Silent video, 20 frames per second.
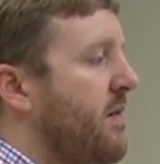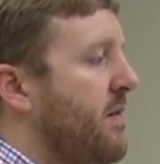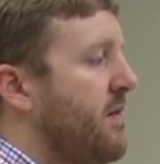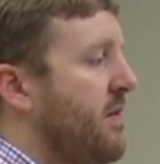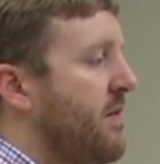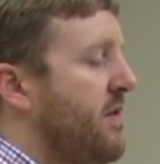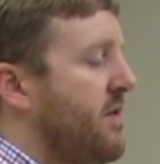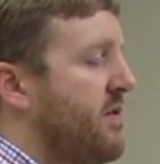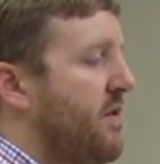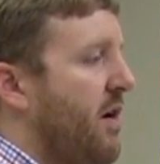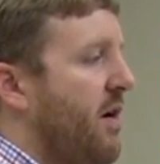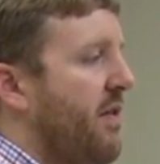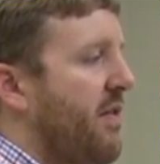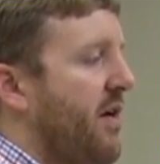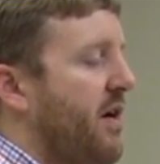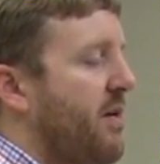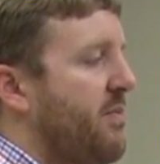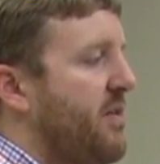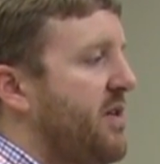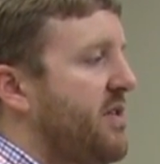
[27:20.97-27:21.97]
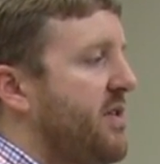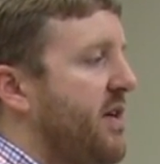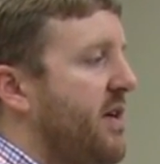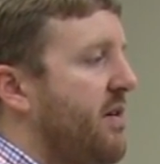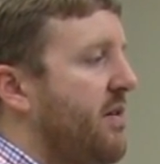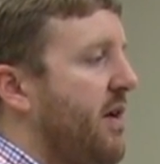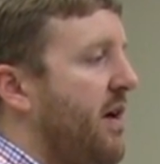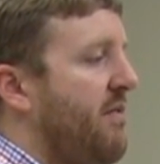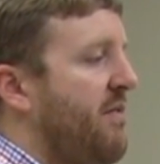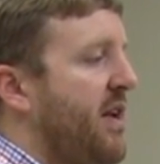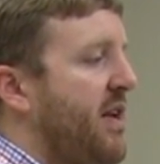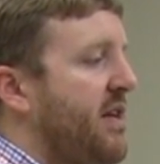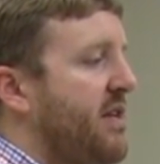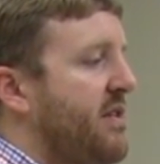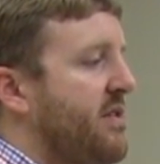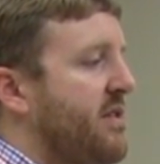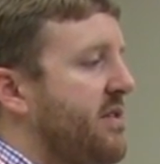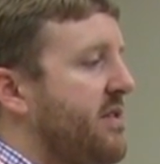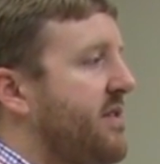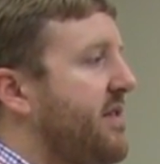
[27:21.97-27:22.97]
th these are all therapies that don't have any
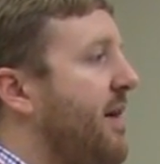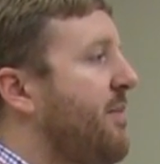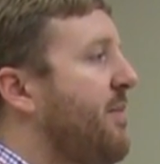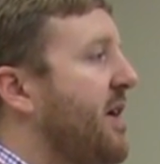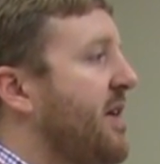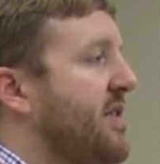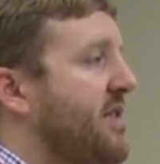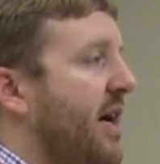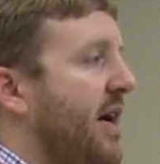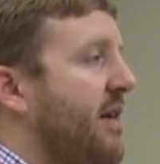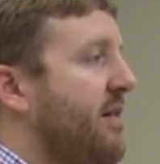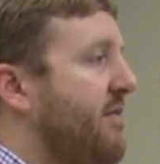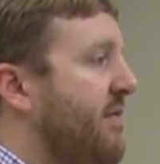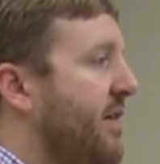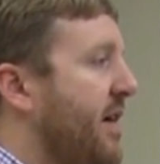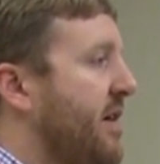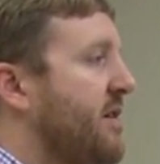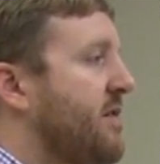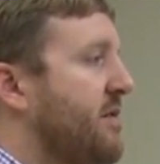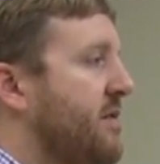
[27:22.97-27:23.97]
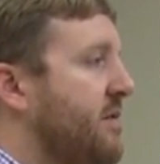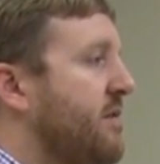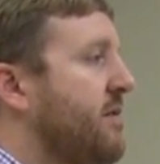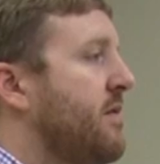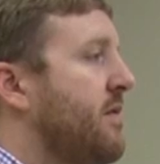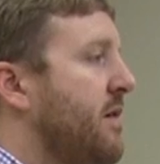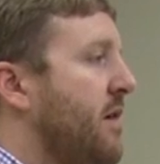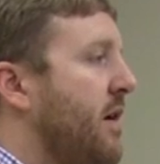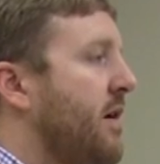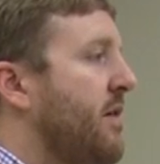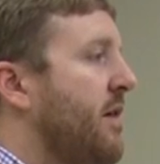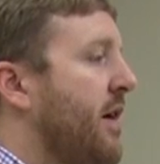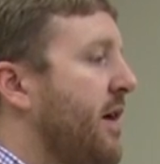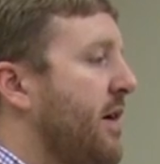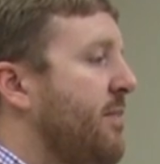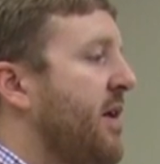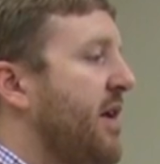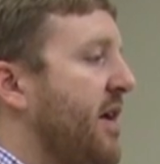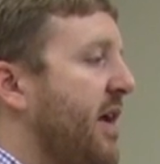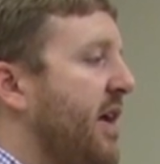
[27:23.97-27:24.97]
systemic side effects,
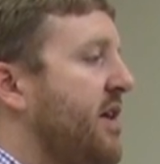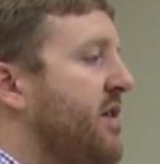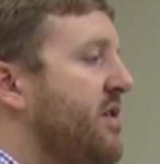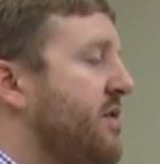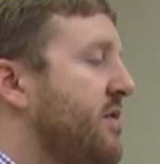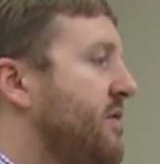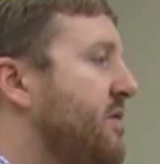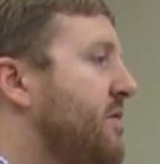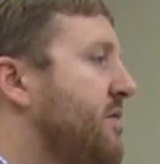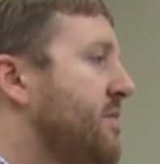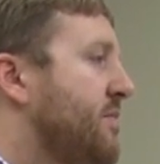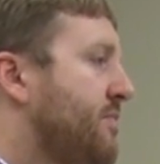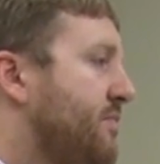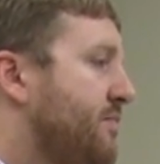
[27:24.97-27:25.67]
unlike medications.